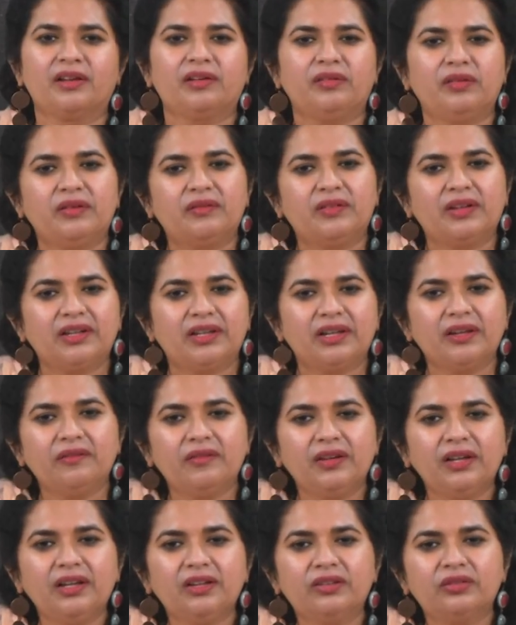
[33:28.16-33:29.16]
We will give
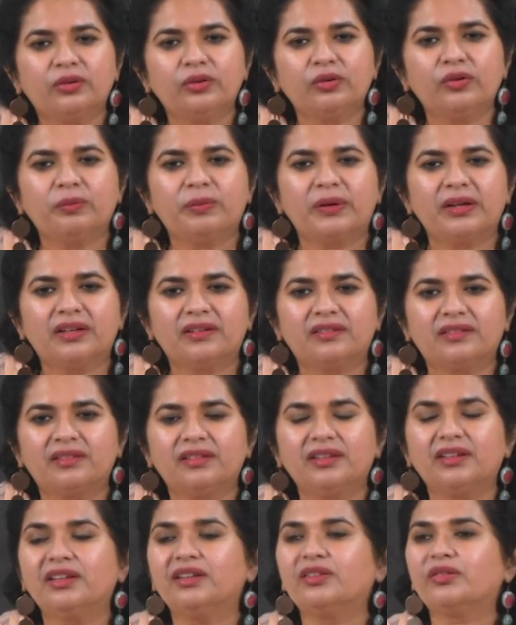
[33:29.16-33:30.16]
each group a
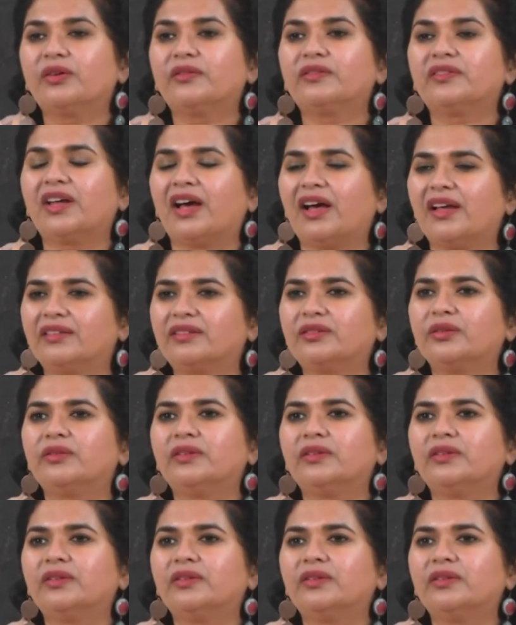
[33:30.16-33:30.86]
series of tasks.